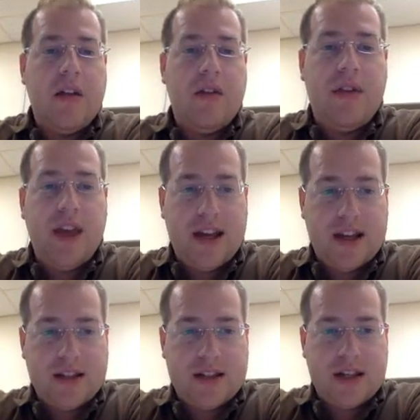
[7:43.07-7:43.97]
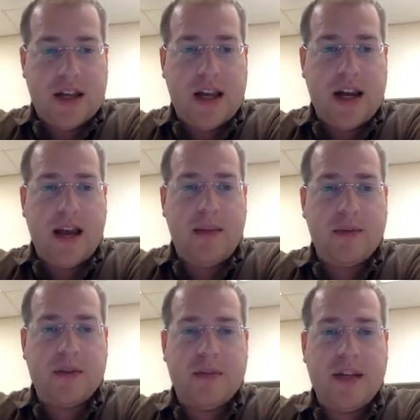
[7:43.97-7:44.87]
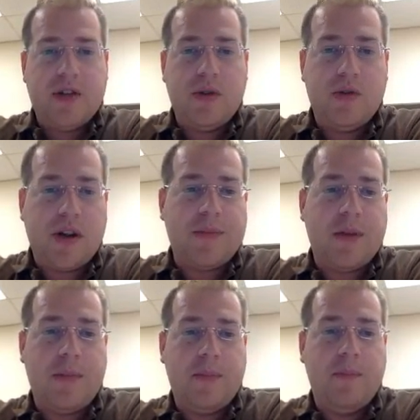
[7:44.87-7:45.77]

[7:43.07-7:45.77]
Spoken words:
This enables me to drop the